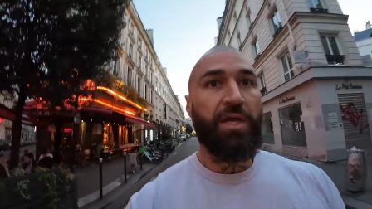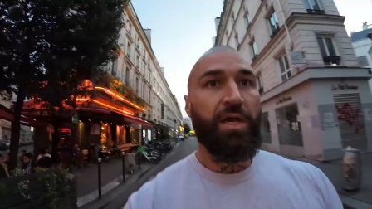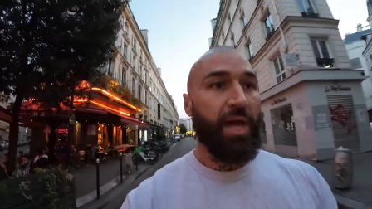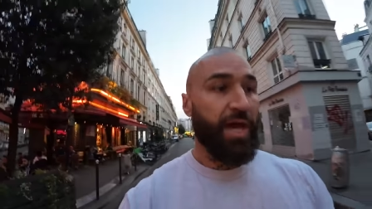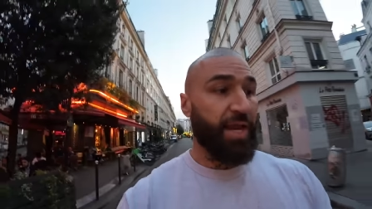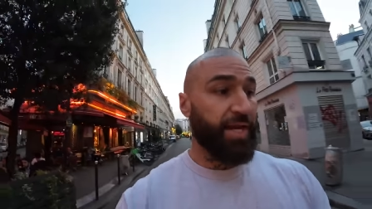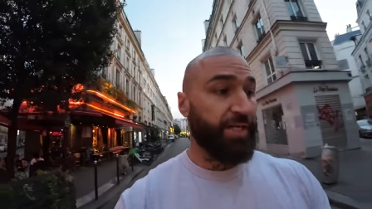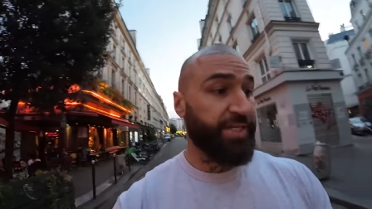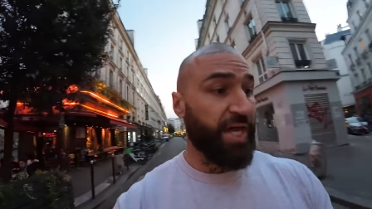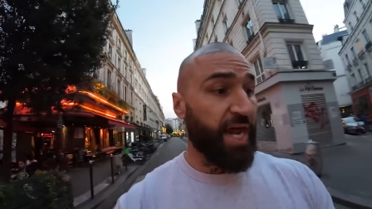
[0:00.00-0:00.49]

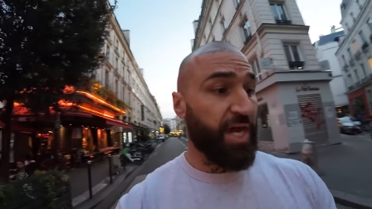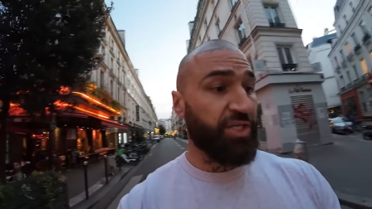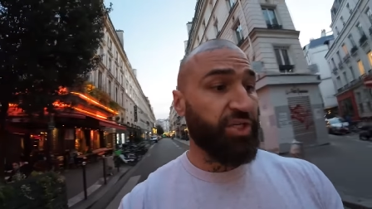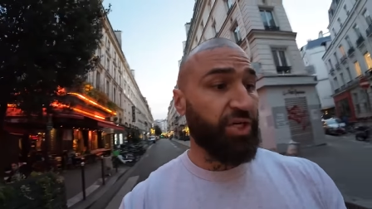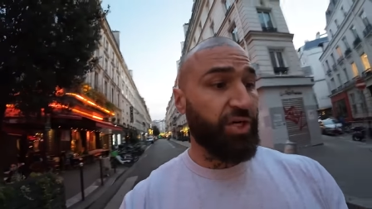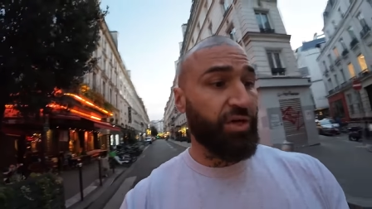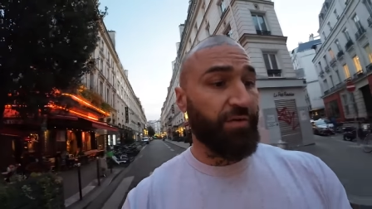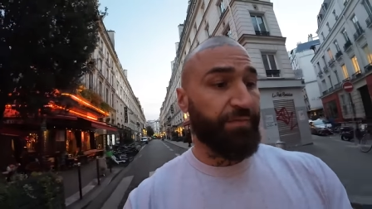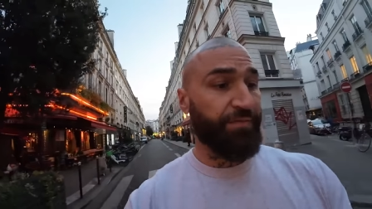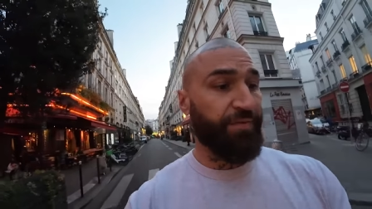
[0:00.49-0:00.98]
And it's
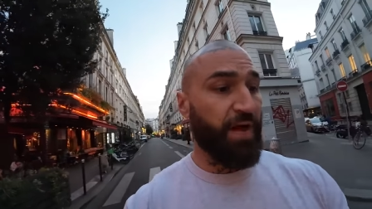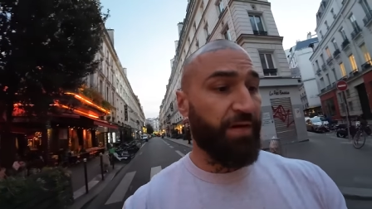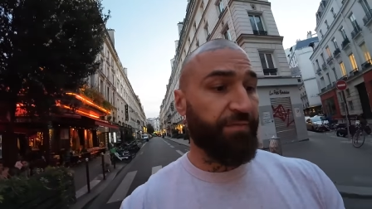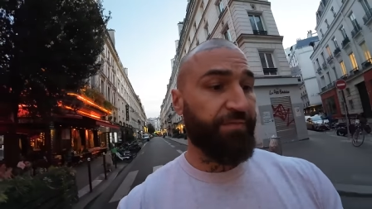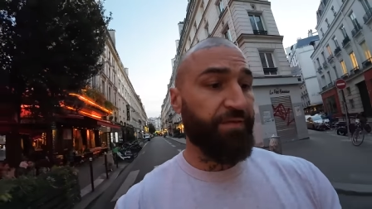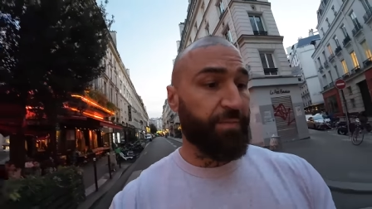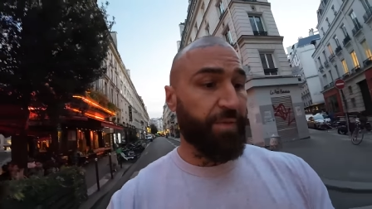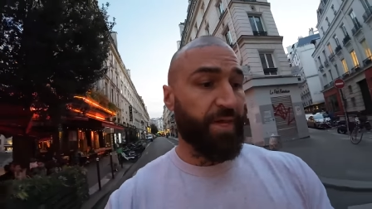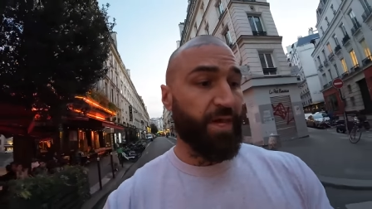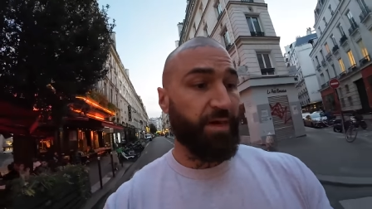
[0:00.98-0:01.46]
actually not far
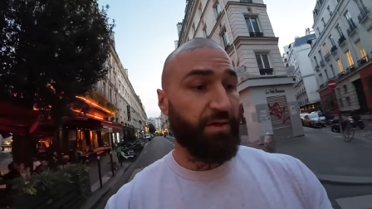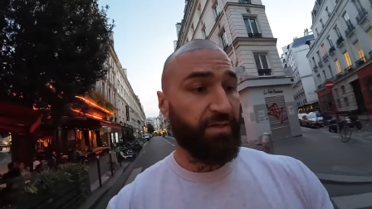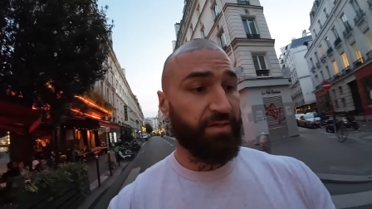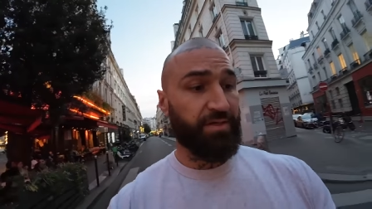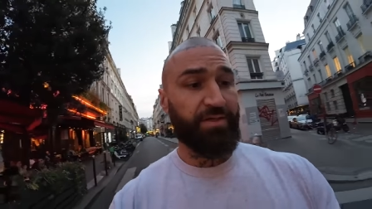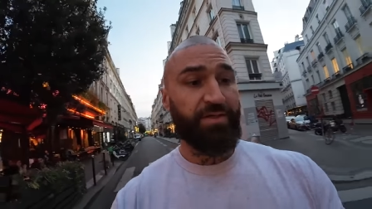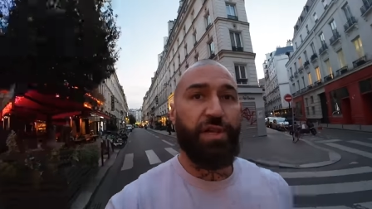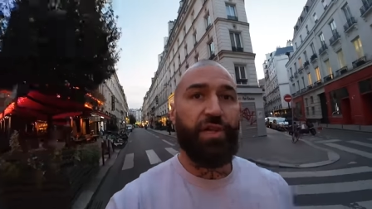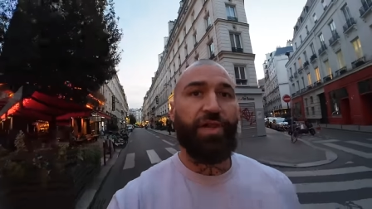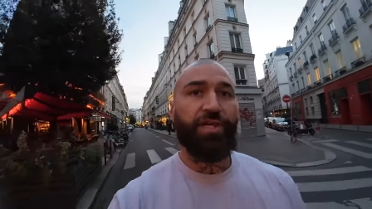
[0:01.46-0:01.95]
from here.
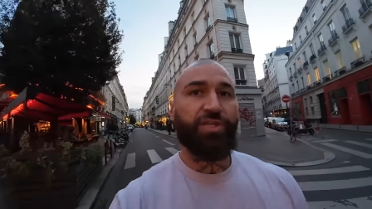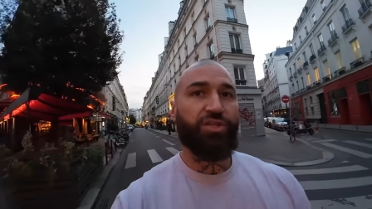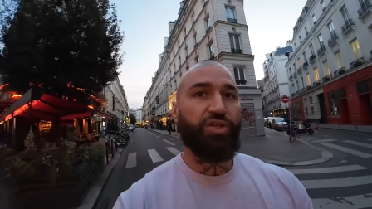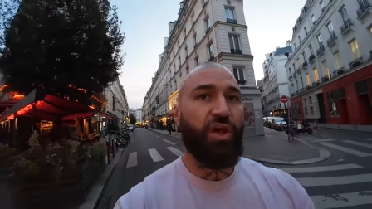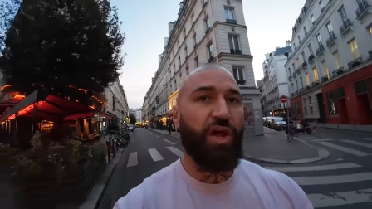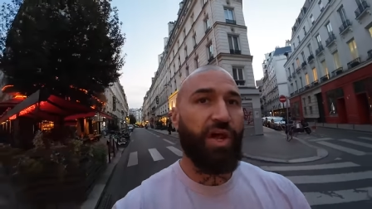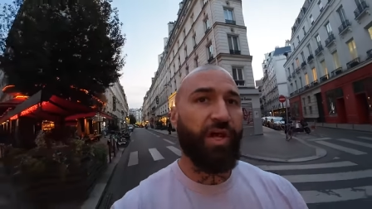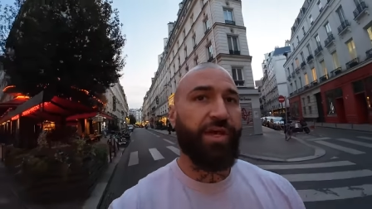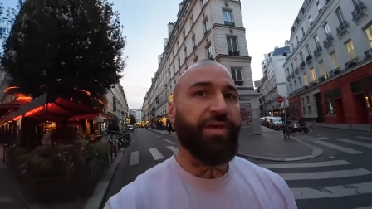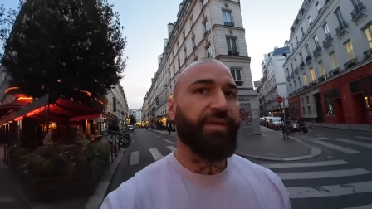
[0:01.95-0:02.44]
It's
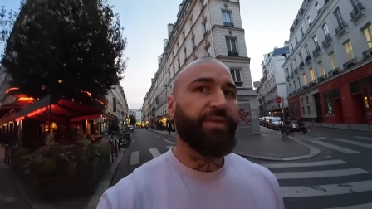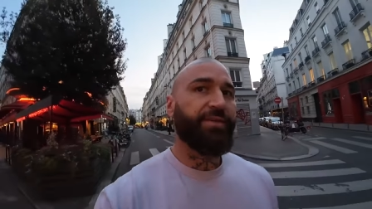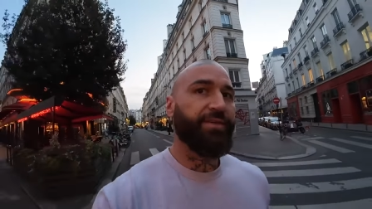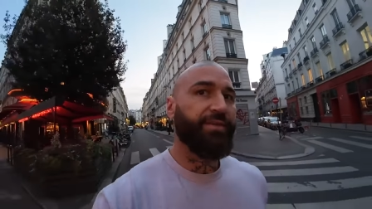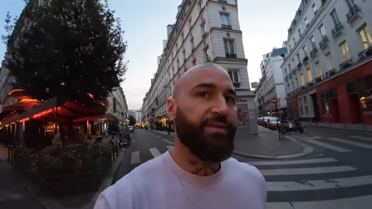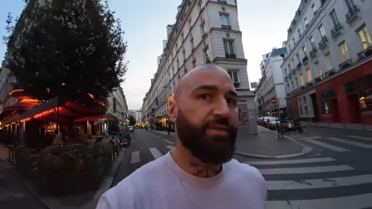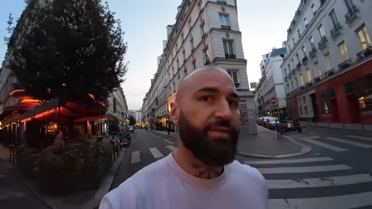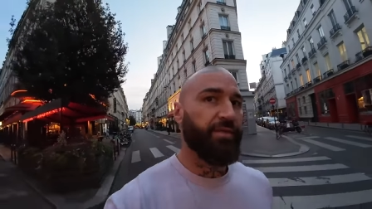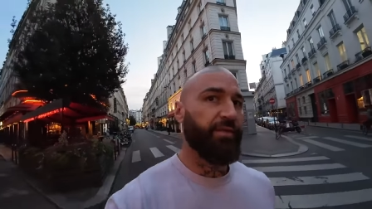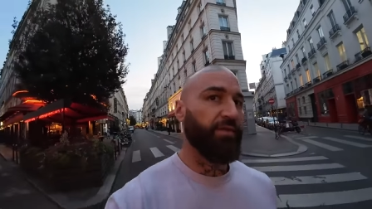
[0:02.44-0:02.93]
like
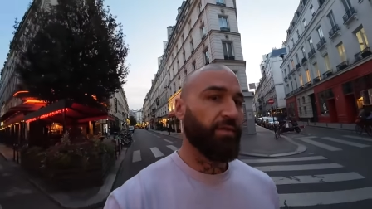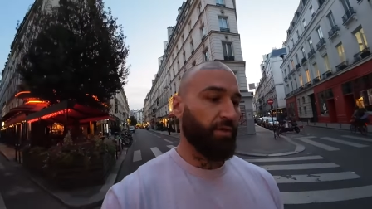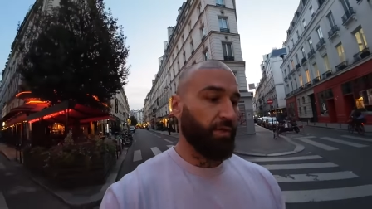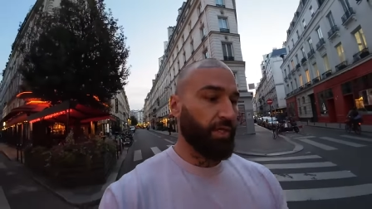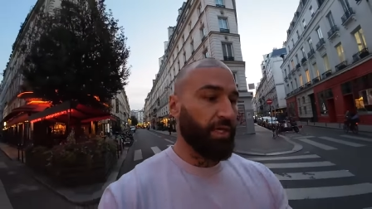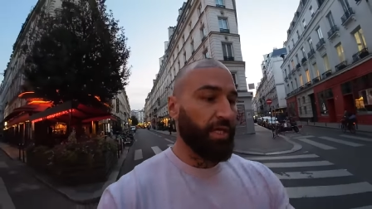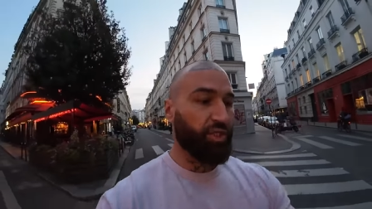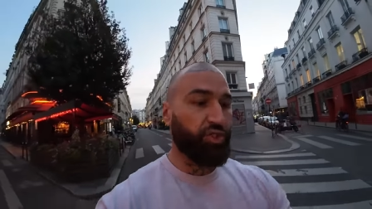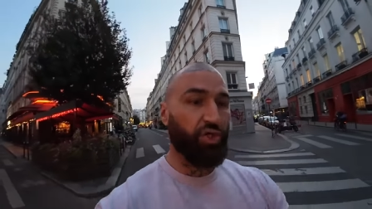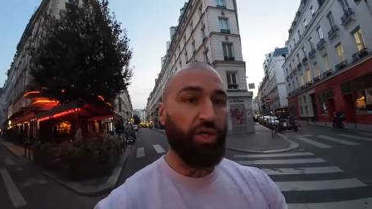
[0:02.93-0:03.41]

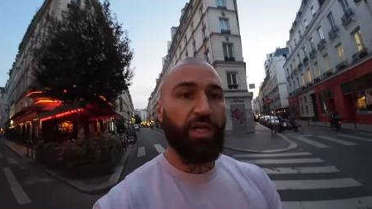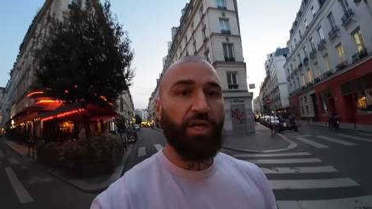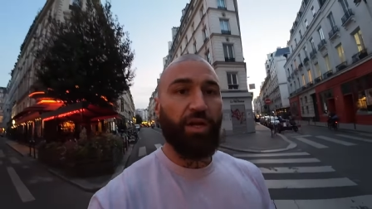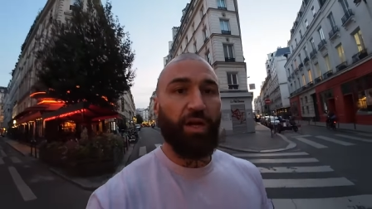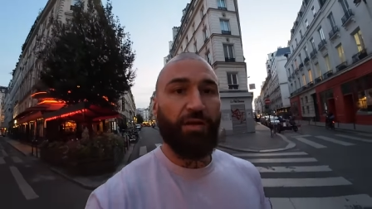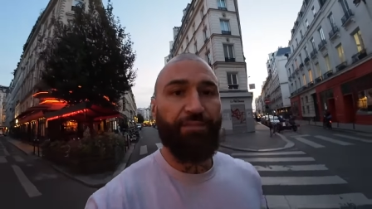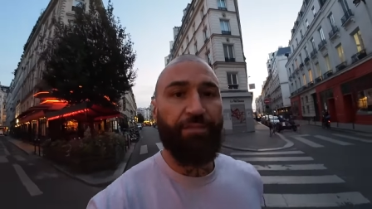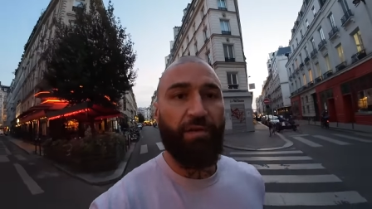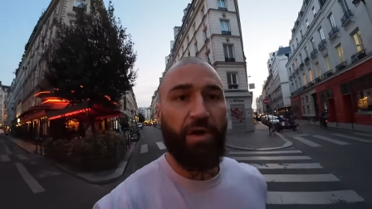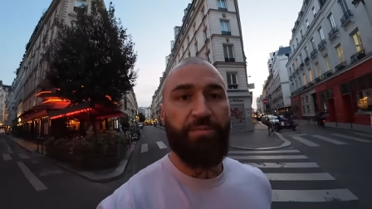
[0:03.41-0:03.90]
literally
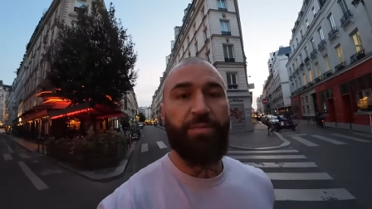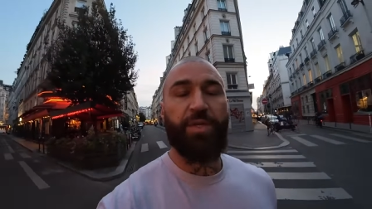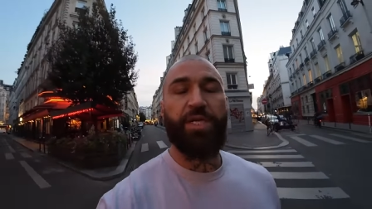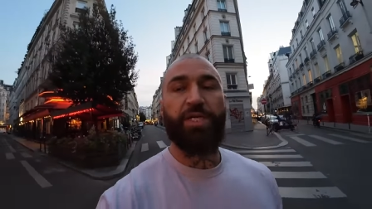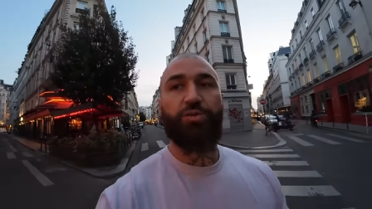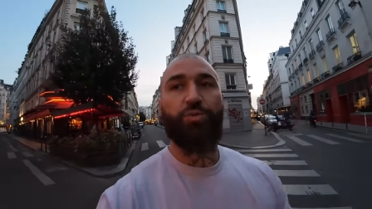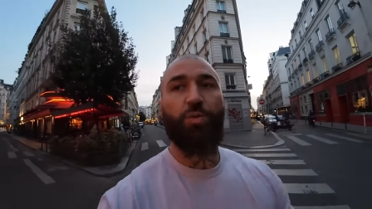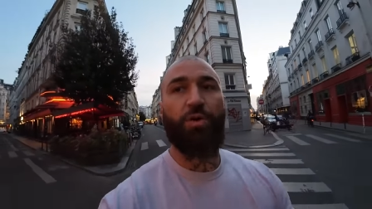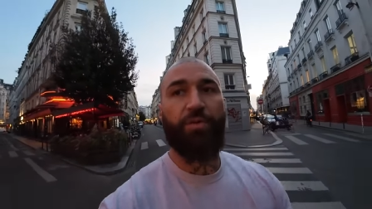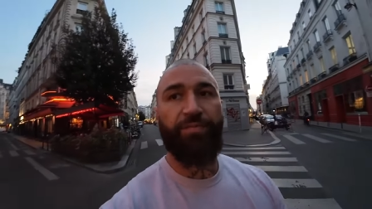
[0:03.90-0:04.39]
like five
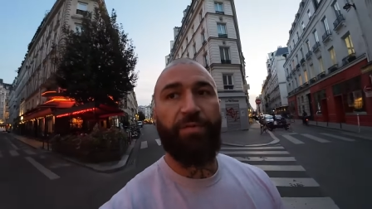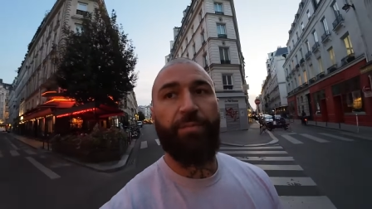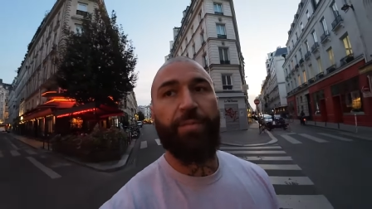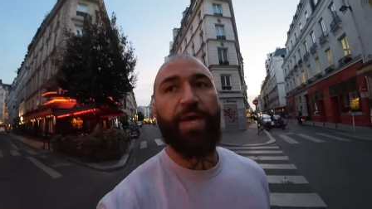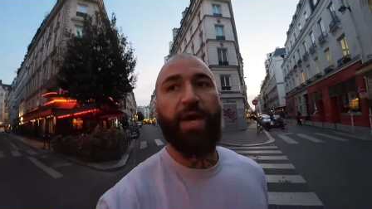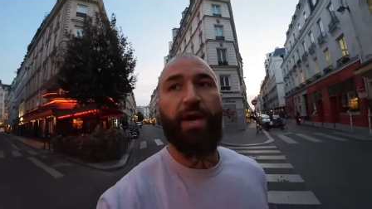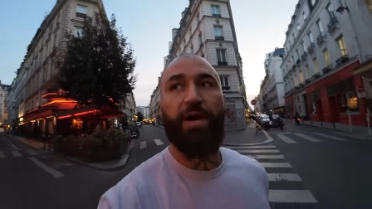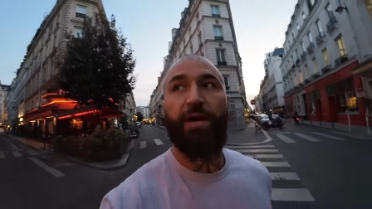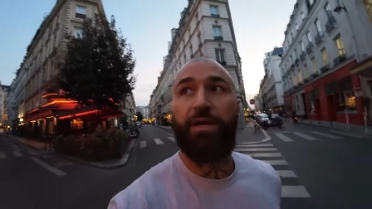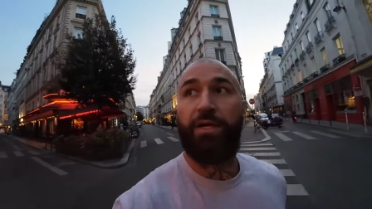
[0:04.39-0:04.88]
minutes walk from
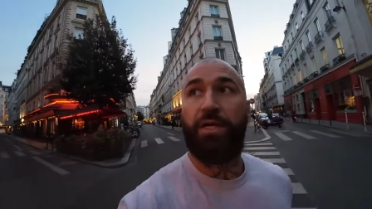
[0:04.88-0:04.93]
here.